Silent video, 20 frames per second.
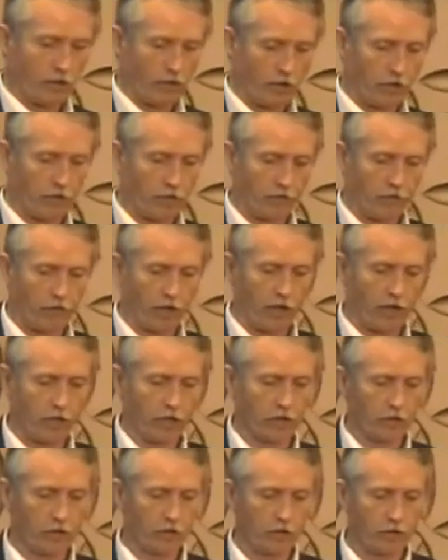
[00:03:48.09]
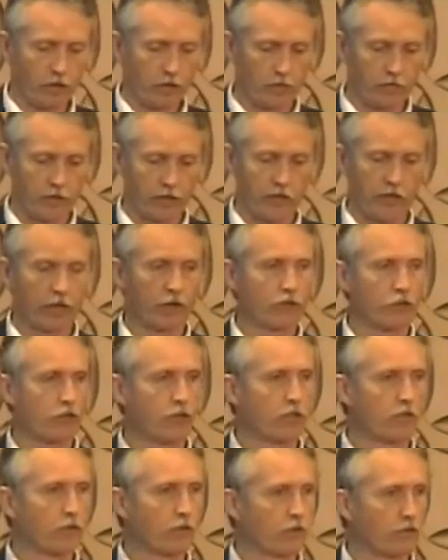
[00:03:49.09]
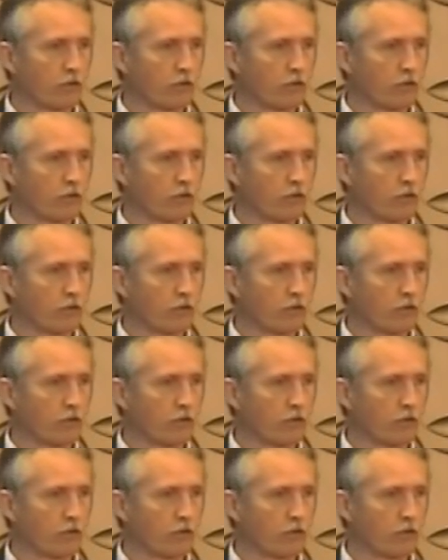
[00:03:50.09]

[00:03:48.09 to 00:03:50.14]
value of the energy